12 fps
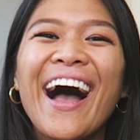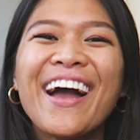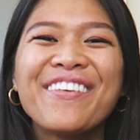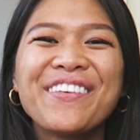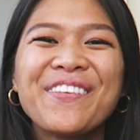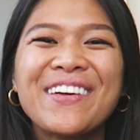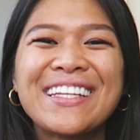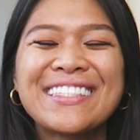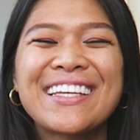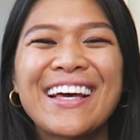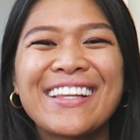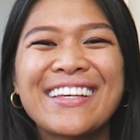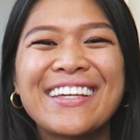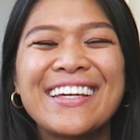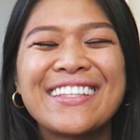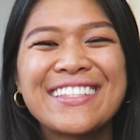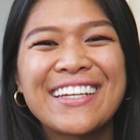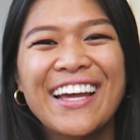Hi everyone, it's
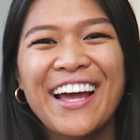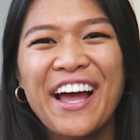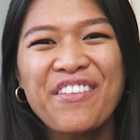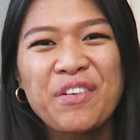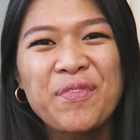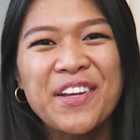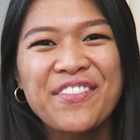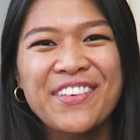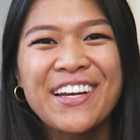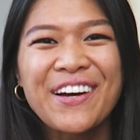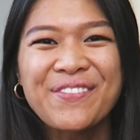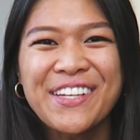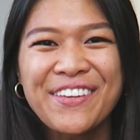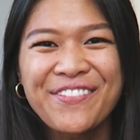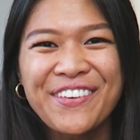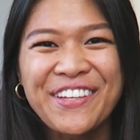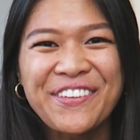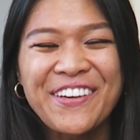Kelly, and today I have a bit of an
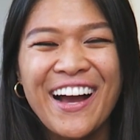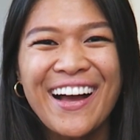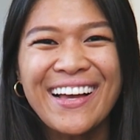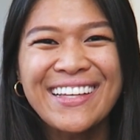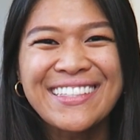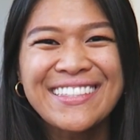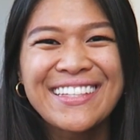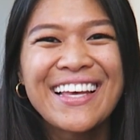update for you guys.